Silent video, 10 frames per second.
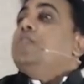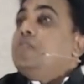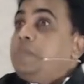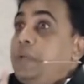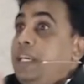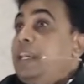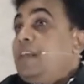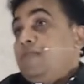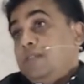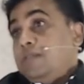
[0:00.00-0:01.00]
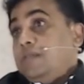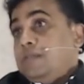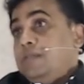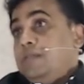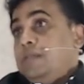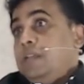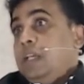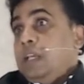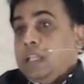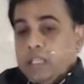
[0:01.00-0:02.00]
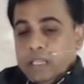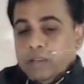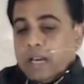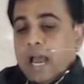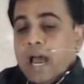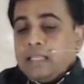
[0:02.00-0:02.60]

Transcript: So be careful. Your